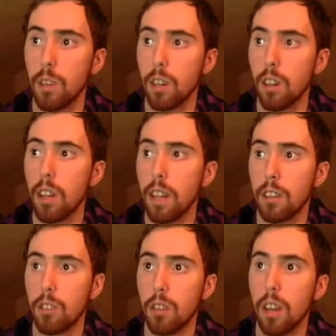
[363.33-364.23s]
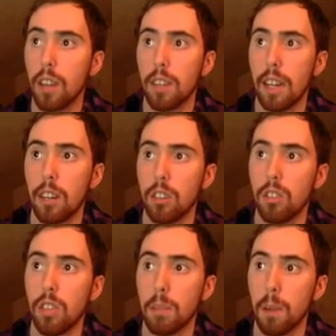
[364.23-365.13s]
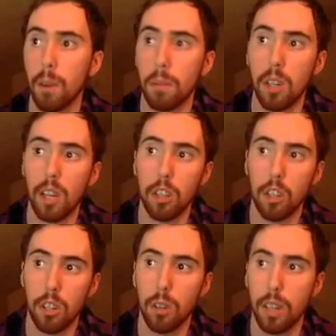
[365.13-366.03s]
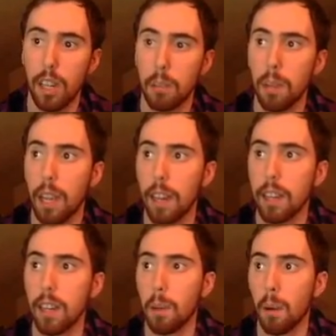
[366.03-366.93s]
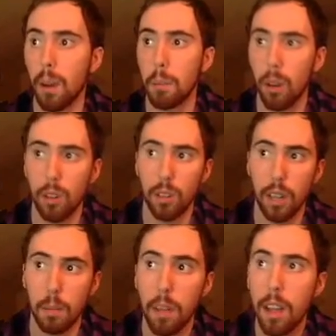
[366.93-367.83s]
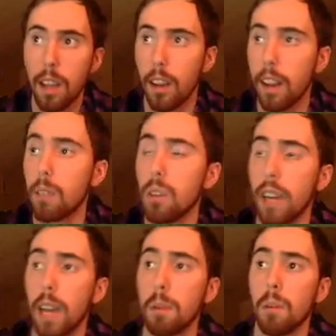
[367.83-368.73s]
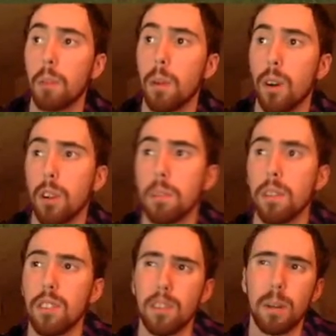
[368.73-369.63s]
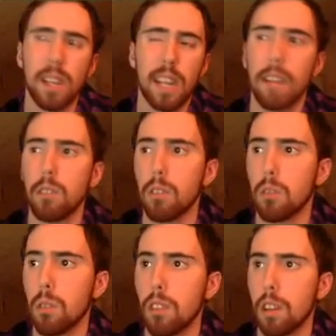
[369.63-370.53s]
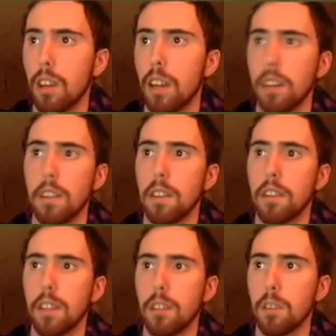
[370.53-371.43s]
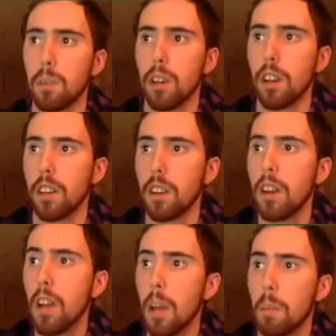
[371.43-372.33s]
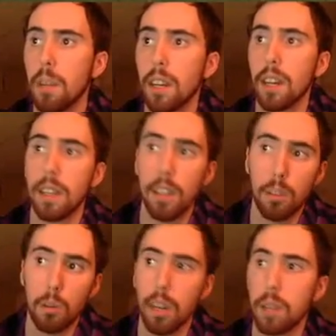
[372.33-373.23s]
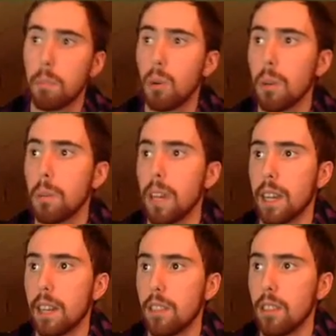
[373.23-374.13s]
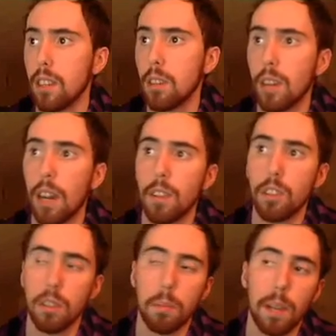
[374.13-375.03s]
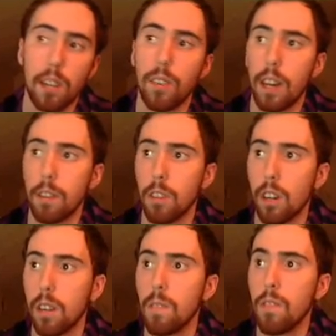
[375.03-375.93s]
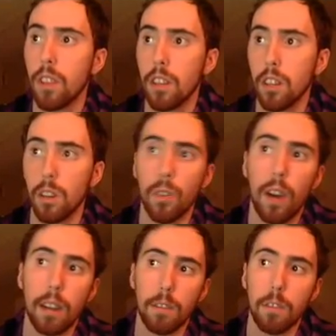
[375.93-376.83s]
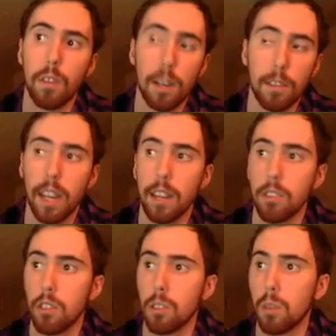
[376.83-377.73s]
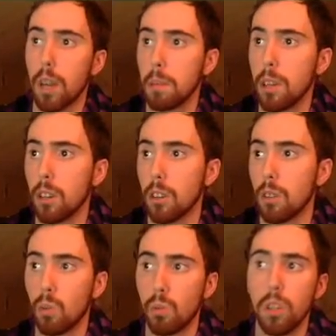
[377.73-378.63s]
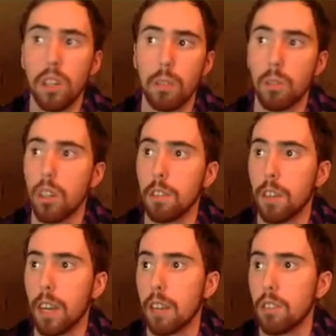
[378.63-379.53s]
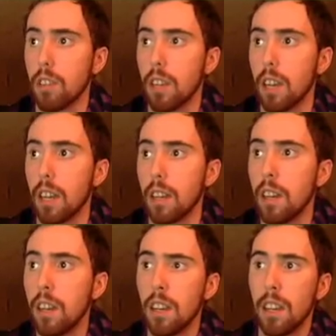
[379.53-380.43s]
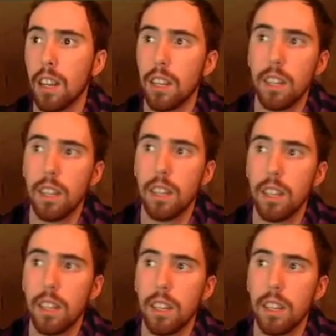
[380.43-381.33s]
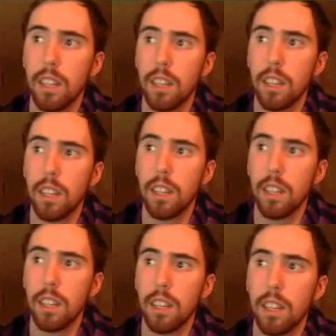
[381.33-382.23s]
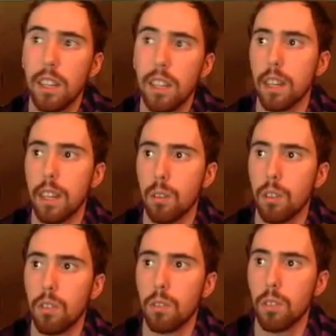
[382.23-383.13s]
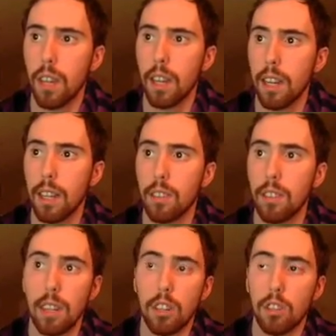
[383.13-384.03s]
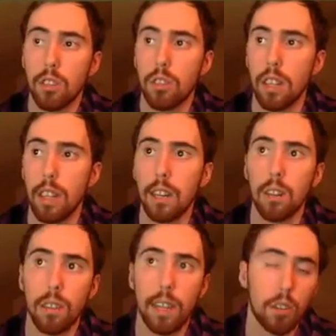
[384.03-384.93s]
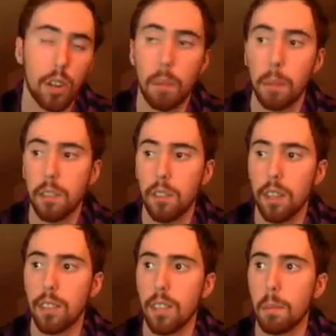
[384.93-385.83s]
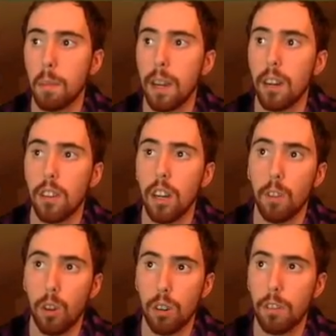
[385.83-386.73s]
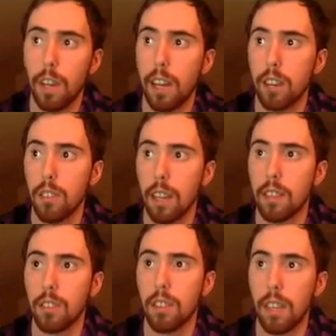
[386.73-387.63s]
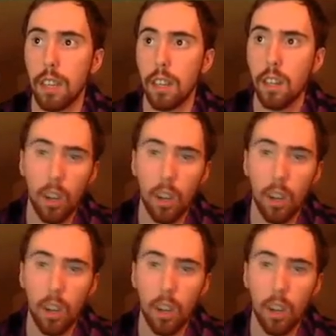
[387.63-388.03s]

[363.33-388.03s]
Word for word: here, and so you guys can actually see my reputation going up and uh, my rep bar going up. Now I don't really have my rep bar up until about like halfway through because I, I, didn't think to put it on there. But uh, either way, point being is that you can obviously make a lot of uh, you know a lot of lot of gains in your rep here really really fast and yeah, the elites are not worth killing, and the reason for that is they just they don't they drop basically the same amount of artifacts as the